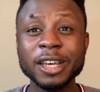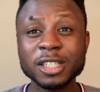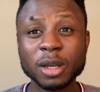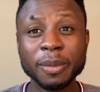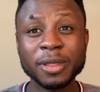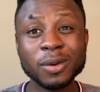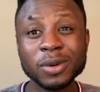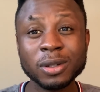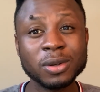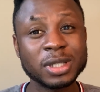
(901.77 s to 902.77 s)
something
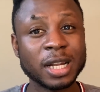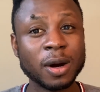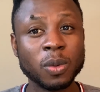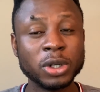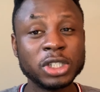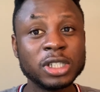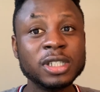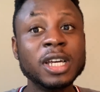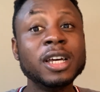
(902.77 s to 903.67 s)
with those that are watching,